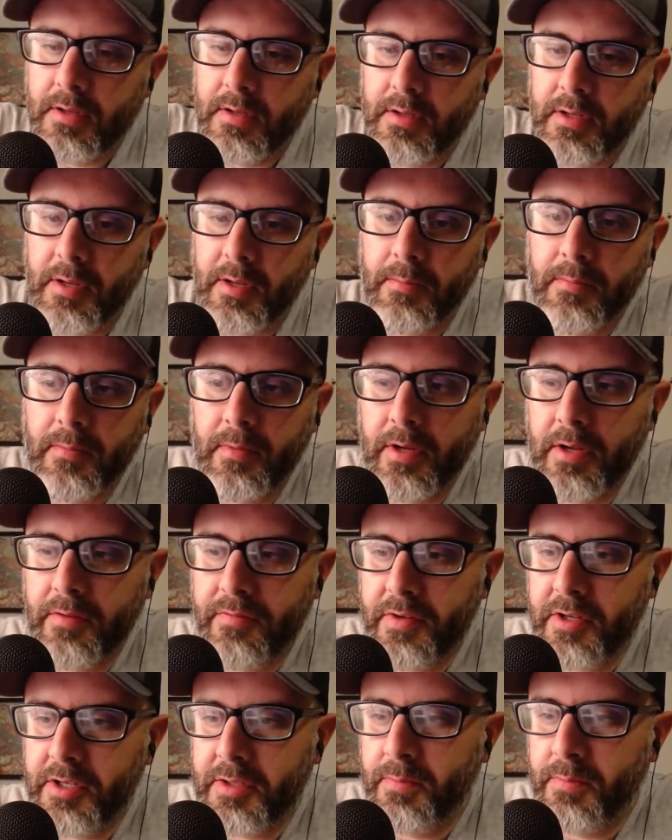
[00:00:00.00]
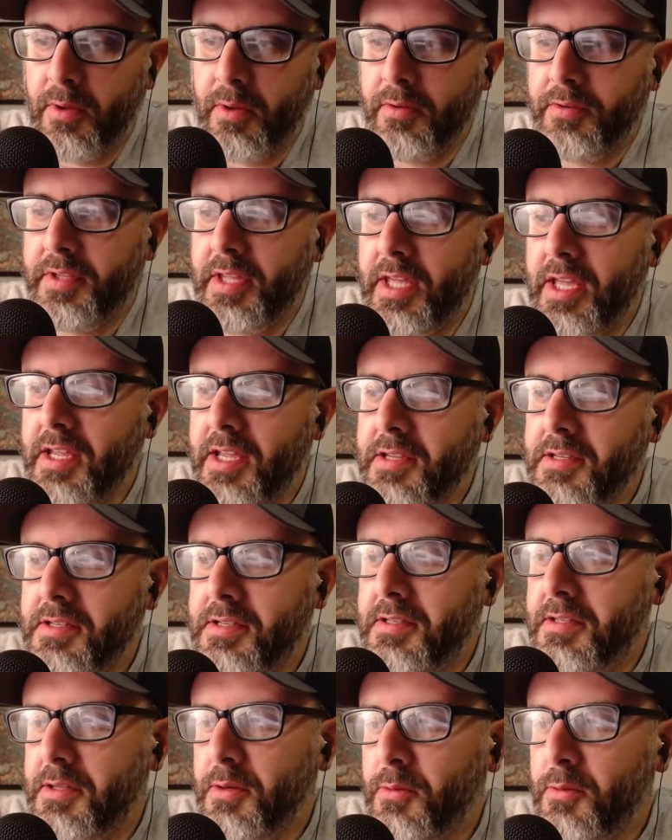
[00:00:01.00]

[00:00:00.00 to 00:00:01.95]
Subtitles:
Yep, I fished both days.